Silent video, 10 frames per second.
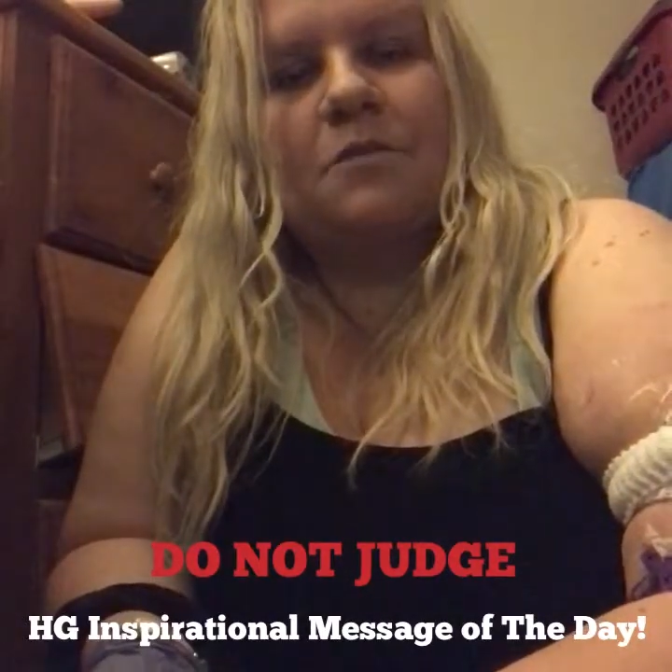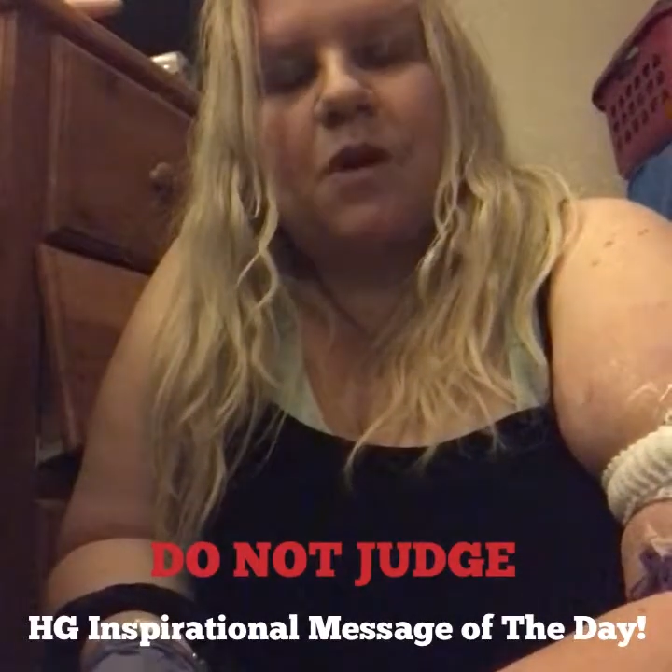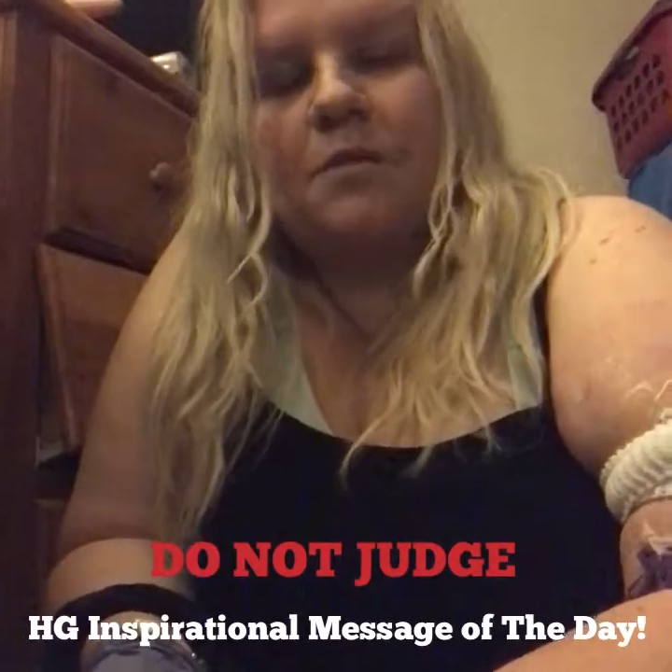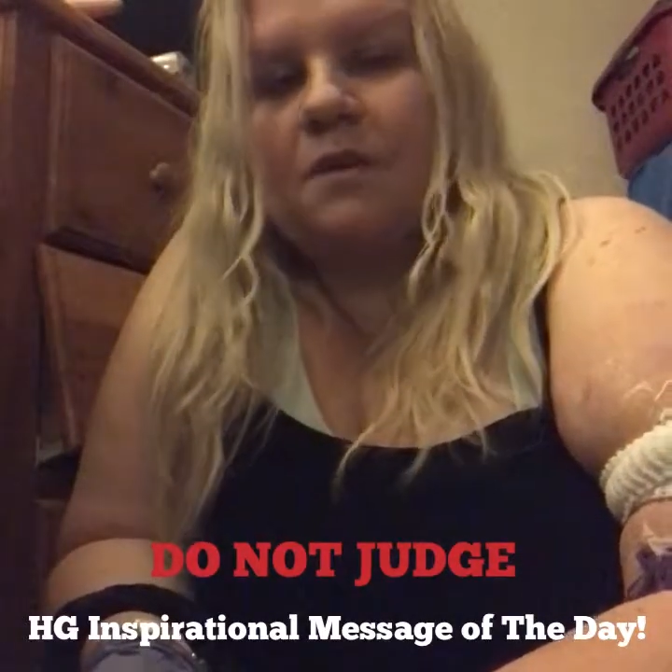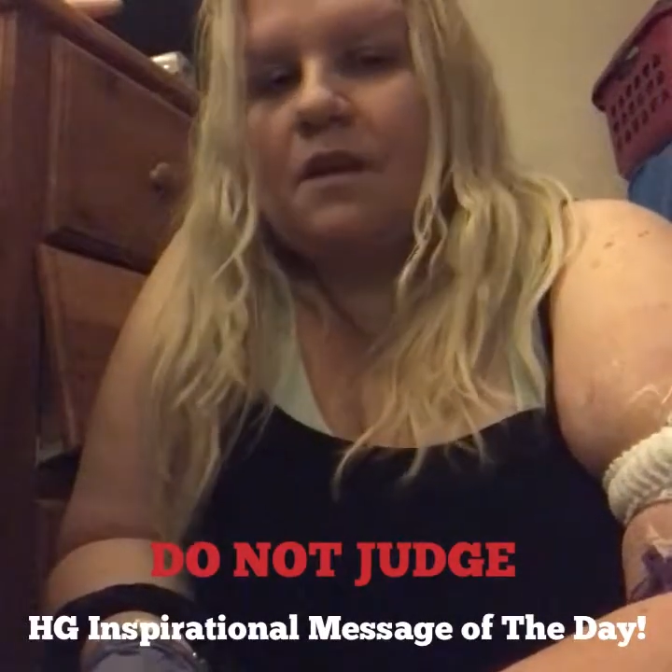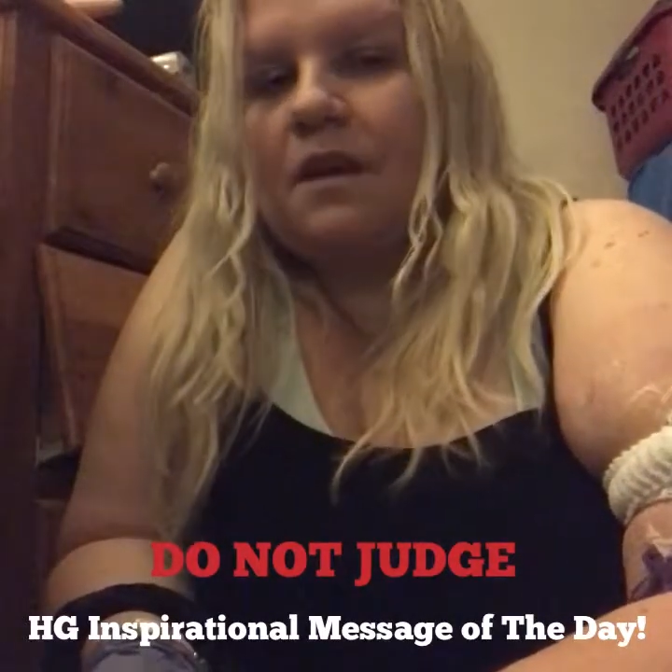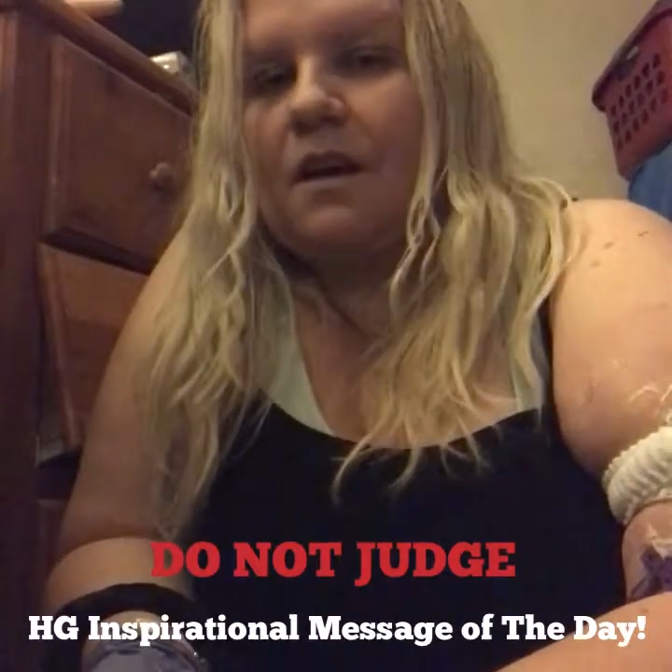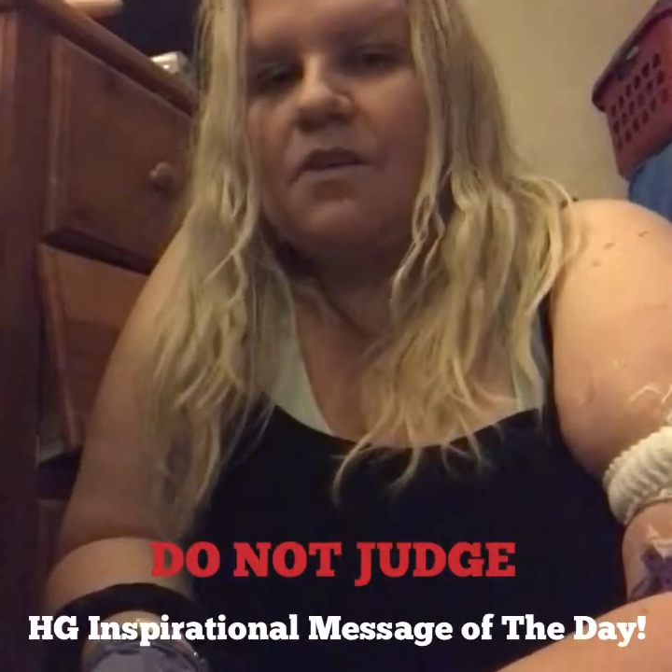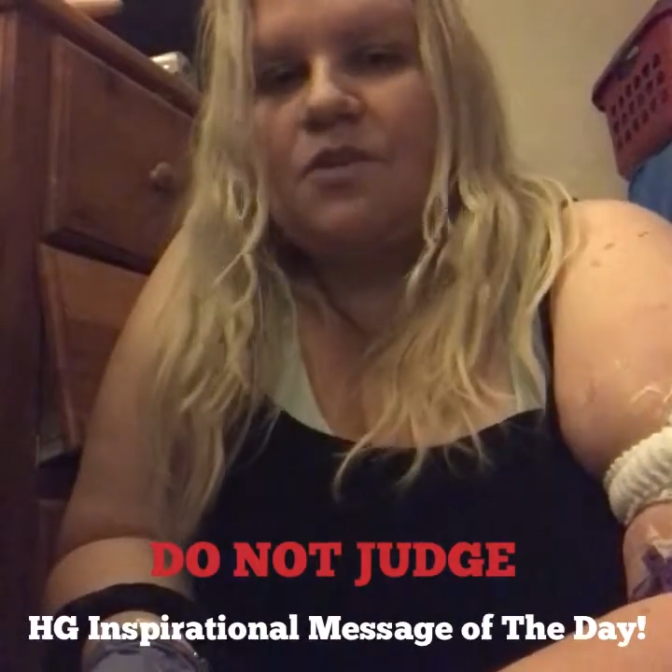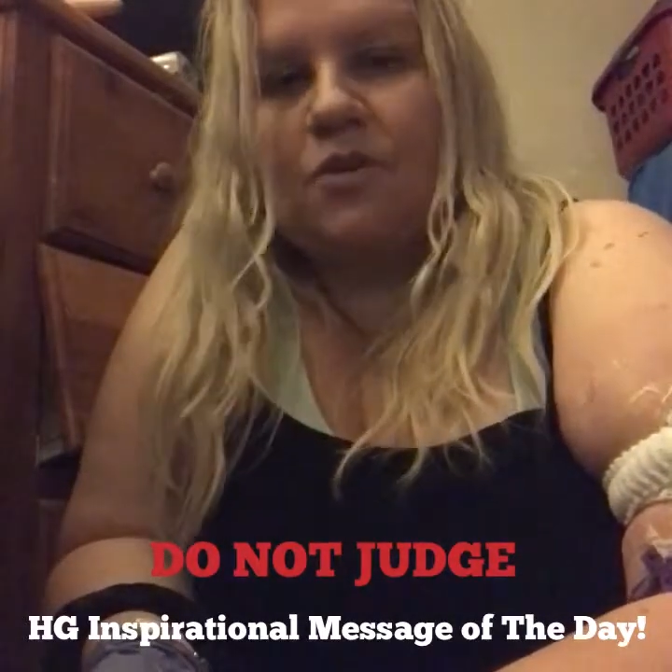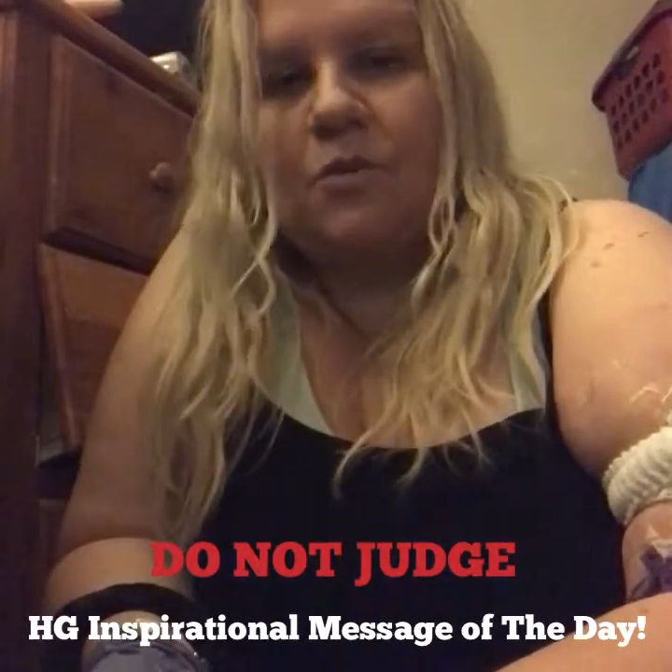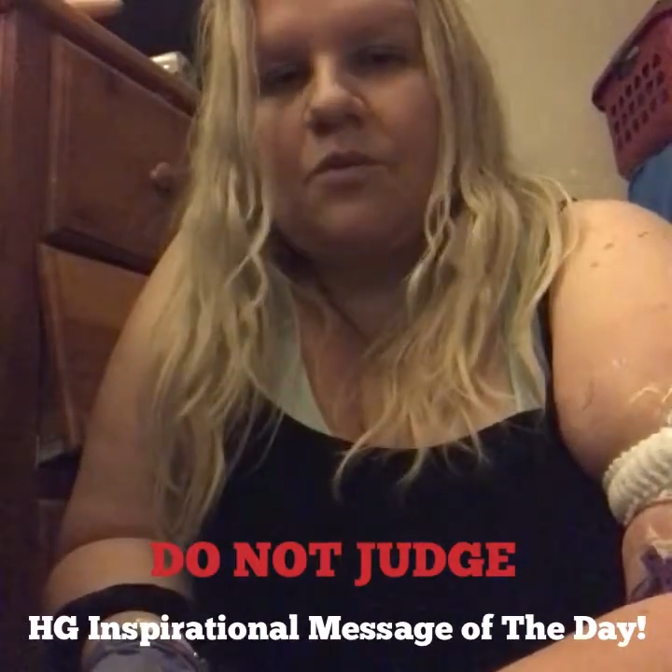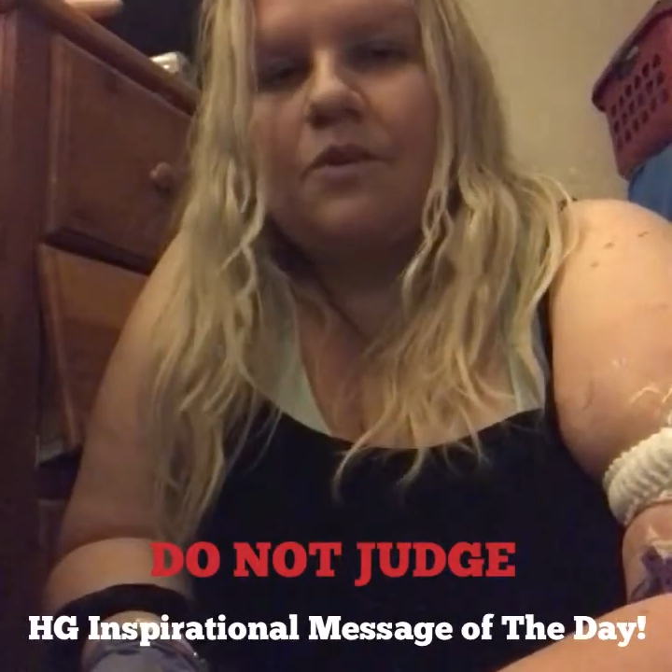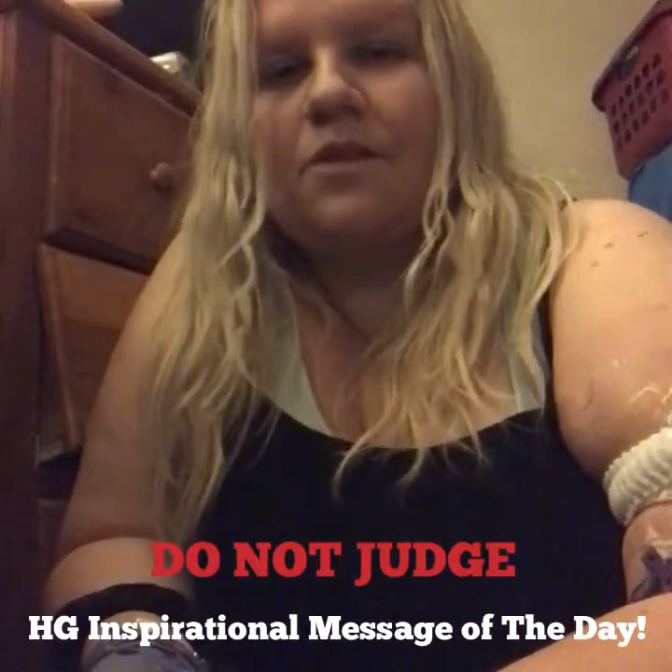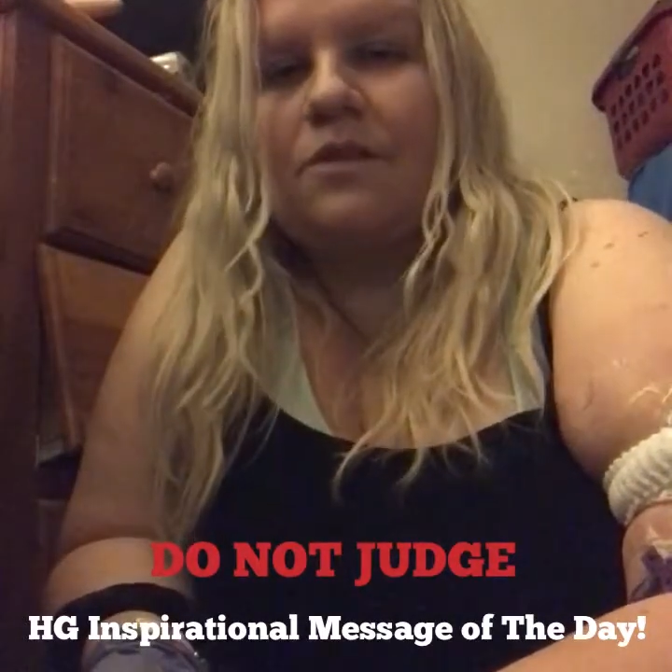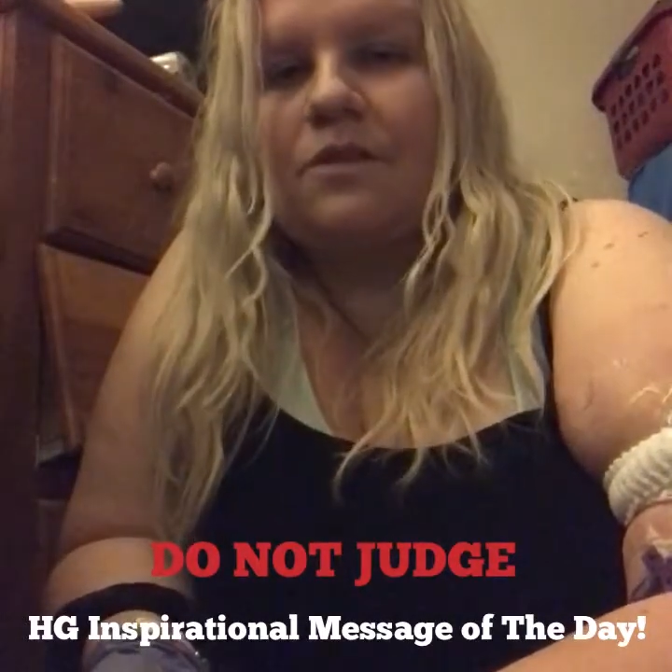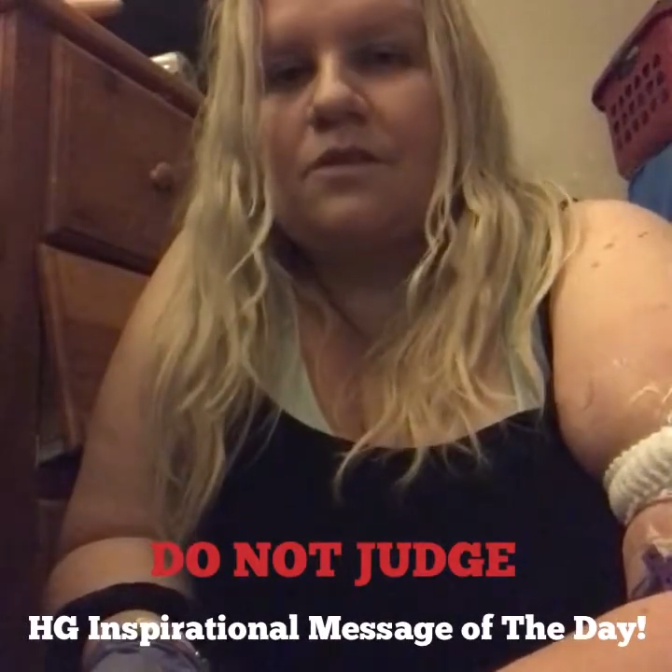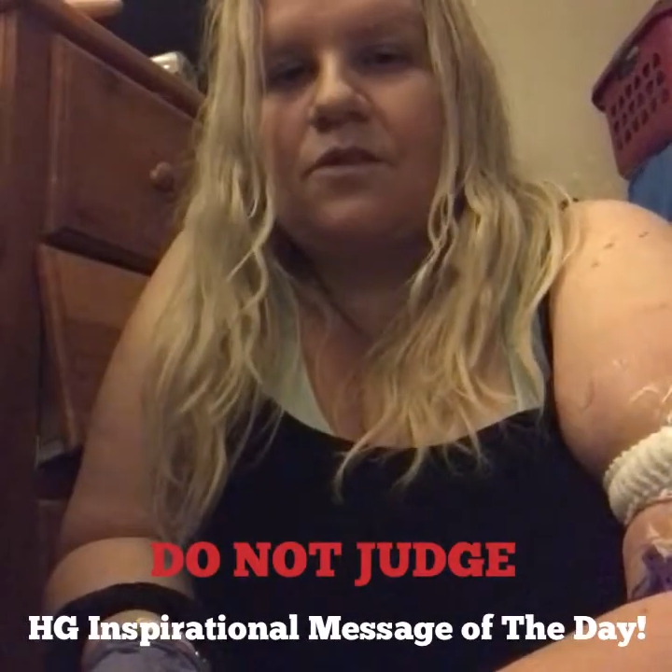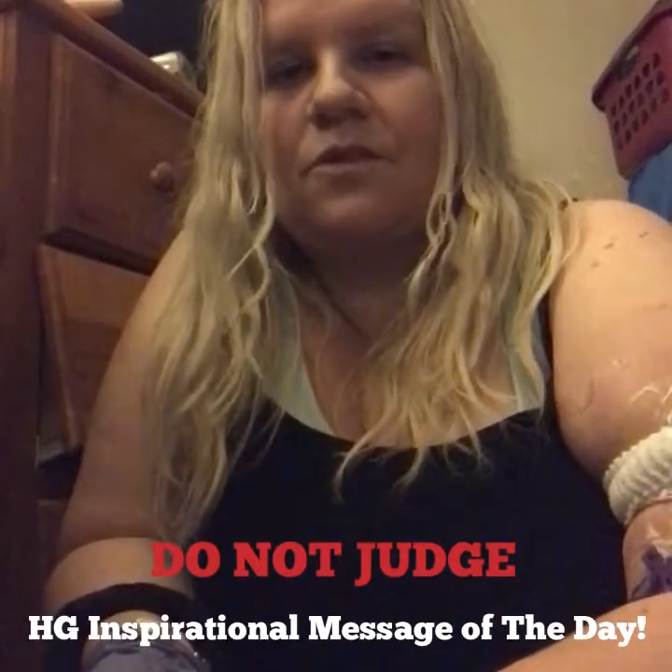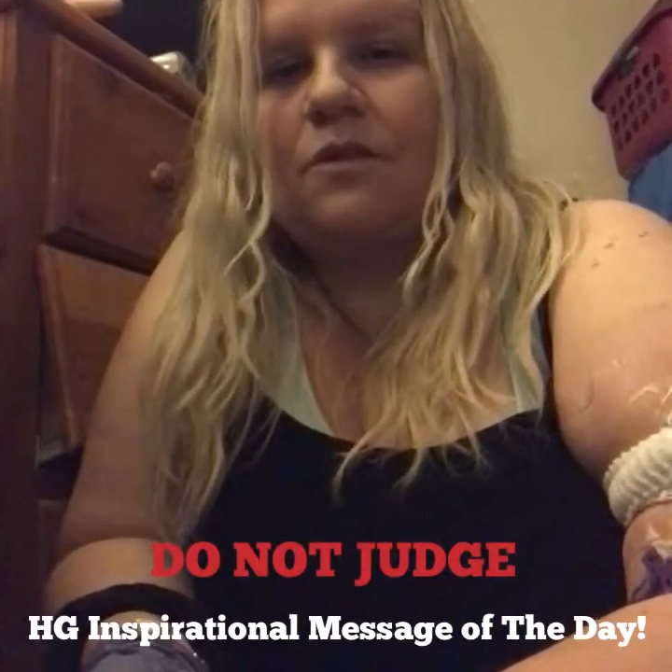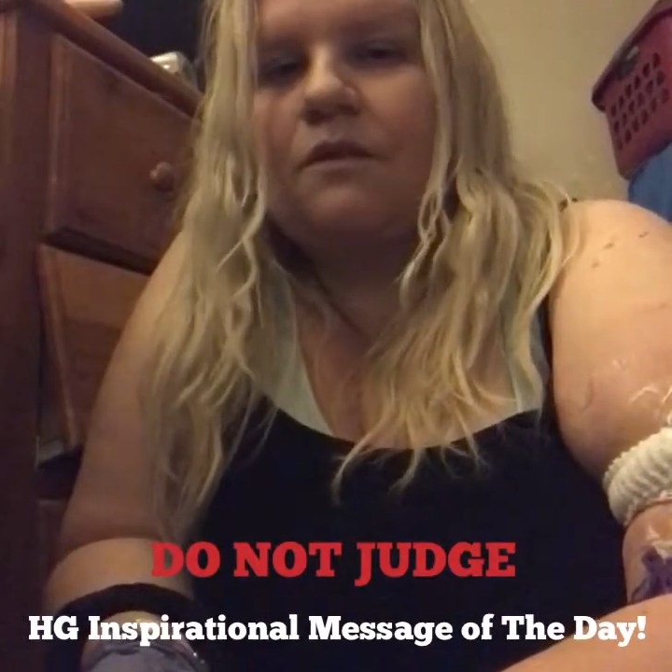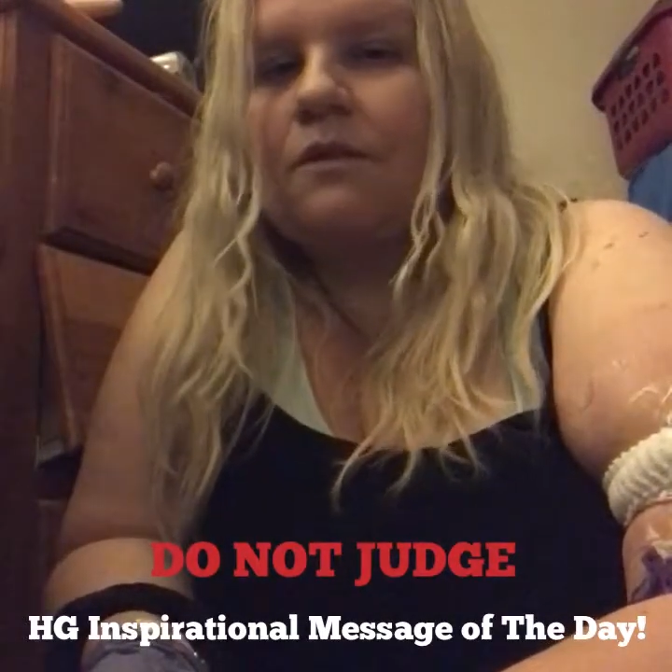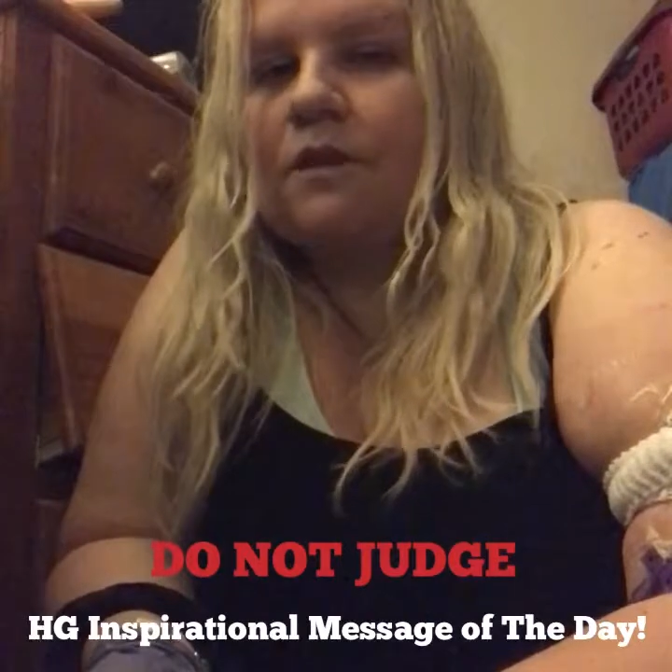Moms get gastroparesis too.